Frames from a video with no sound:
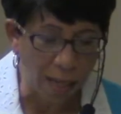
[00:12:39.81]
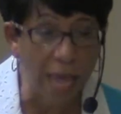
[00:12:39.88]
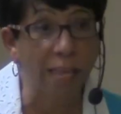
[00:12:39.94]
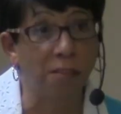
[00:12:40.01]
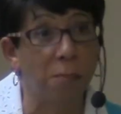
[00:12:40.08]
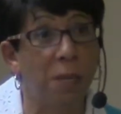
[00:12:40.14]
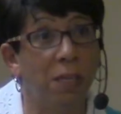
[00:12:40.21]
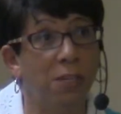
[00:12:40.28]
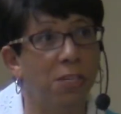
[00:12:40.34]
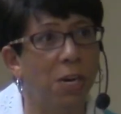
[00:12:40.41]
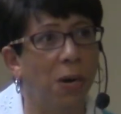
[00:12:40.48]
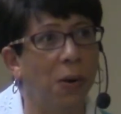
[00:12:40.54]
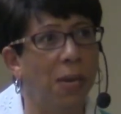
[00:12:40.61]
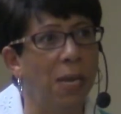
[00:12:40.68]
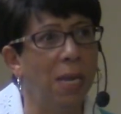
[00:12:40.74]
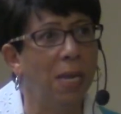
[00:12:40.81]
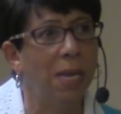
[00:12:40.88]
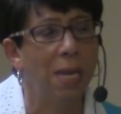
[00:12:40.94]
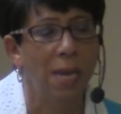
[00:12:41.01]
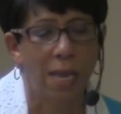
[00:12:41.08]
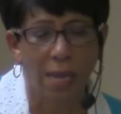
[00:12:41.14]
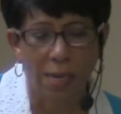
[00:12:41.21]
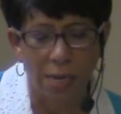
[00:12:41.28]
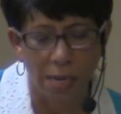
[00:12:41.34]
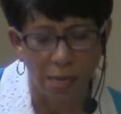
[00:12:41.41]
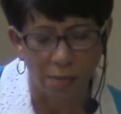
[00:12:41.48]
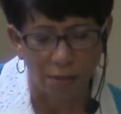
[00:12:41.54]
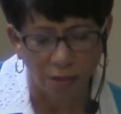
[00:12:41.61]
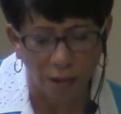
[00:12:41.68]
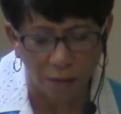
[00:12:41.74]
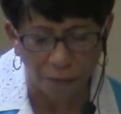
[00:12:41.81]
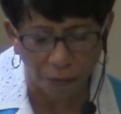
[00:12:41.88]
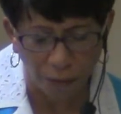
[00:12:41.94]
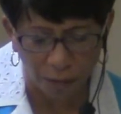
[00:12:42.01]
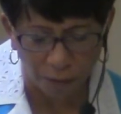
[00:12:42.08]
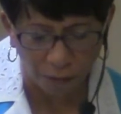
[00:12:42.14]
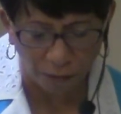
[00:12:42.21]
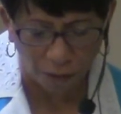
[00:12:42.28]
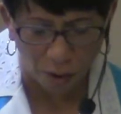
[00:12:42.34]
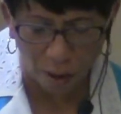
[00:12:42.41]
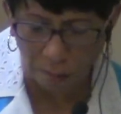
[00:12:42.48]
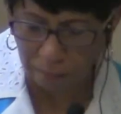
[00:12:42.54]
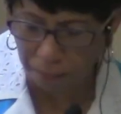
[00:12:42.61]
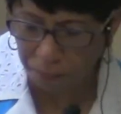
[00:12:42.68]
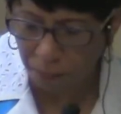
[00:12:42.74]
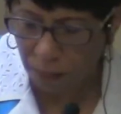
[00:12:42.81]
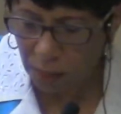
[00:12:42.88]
ex-military, and he's suffering from